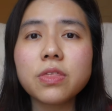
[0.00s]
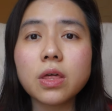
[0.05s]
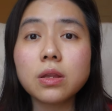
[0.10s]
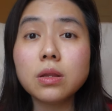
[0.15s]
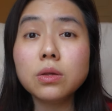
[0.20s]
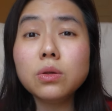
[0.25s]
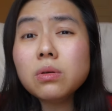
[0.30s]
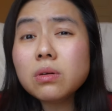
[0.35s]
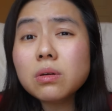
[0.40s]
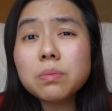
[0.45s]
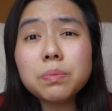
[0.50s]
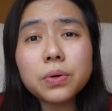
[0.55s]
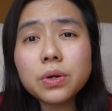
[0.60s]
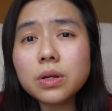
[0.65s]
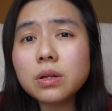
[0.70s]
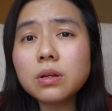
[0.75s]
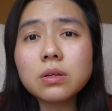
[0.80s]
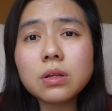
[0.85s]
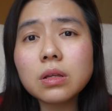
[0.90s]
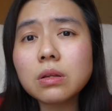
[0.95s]
and then you could put
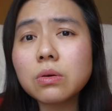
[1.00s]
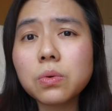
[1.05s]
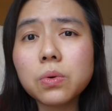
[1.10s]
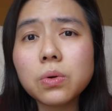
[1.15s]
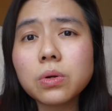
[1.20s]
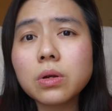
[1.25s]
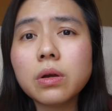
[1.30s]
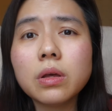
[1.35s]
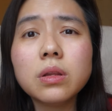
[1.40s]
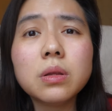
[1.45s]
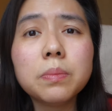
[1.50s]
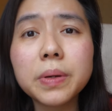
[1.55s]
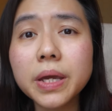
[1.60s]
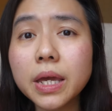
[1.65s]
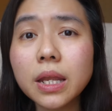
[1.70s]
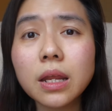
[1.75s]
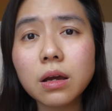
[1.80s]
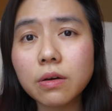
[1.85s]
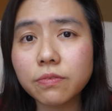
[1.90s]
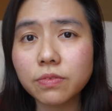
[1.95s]
in another order in the
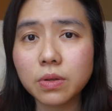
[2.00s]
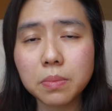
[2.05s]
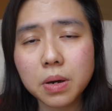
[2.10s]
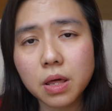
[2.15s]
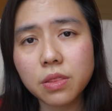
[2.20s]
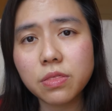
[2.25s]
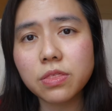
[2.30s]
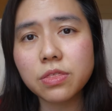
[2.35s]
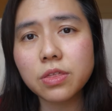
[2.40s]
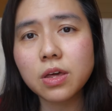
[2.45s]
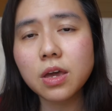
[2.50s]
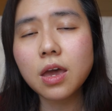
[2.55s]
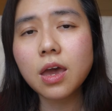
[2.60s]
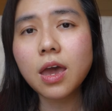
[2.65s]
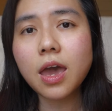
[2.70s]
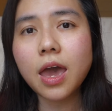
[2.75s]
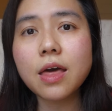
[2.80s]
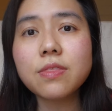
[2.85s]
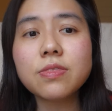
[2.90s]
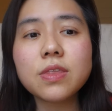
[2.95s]
beginning of the month.
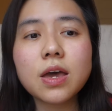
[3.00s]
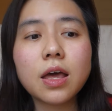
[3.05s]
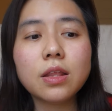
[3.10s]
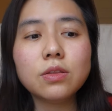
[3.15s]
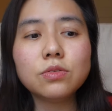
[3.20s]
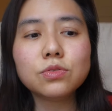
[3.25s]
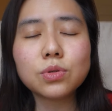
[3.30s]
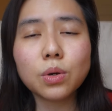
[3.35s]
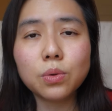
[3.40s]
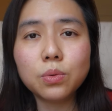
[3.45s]
And then